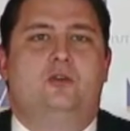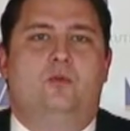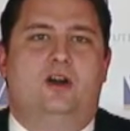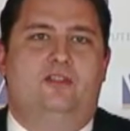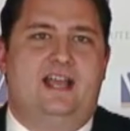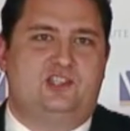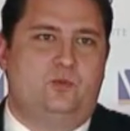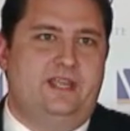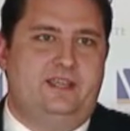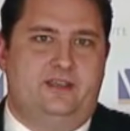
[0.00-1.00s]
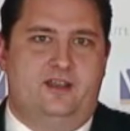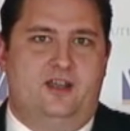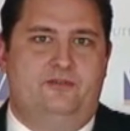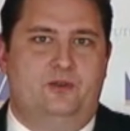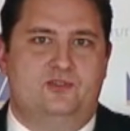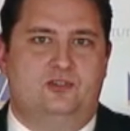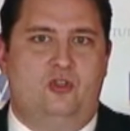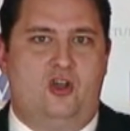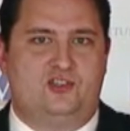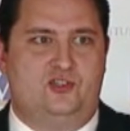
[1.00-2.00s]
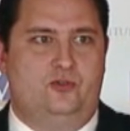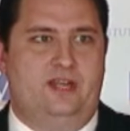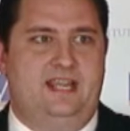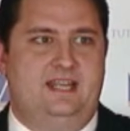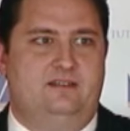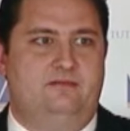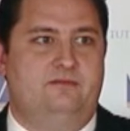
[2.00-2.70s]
Well, last week, there was a lawsuit in